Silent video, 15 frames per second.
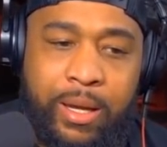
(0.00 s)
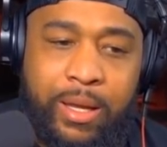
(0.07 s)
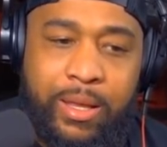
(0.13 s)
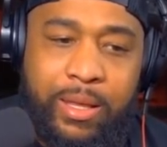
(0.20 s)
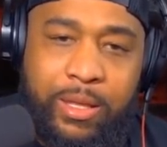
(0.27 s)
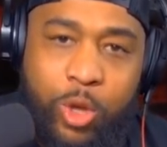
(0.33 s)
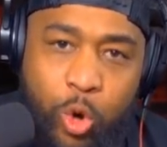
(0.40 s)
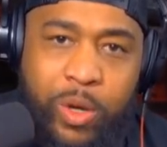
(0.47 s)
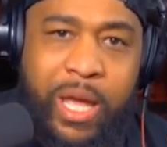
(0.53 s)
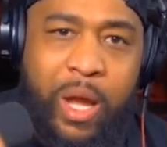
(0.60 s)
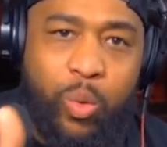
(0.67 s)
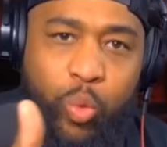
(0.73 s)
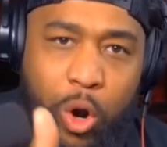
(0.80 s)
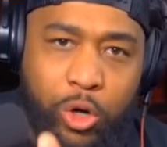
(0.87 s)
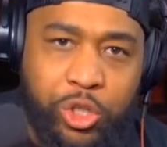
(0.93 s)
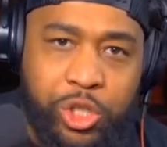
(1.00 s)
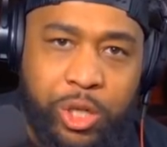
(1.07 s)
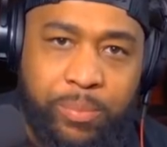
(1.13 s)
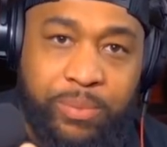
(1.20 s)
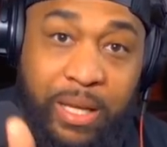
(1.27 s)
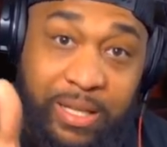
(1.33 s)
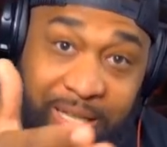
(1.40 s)
you can
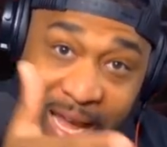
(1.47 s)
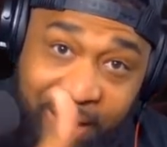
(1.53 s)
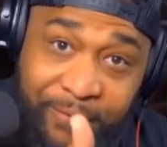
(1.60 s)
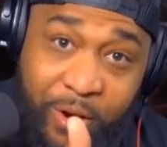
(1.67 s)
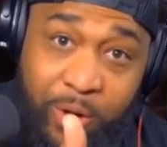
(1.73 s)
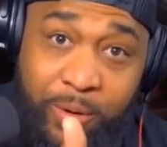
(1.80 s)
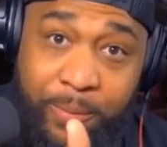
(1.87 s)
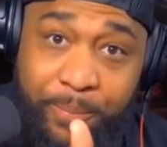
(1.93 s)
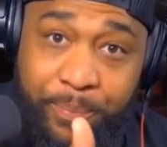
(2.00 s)
worship the devil,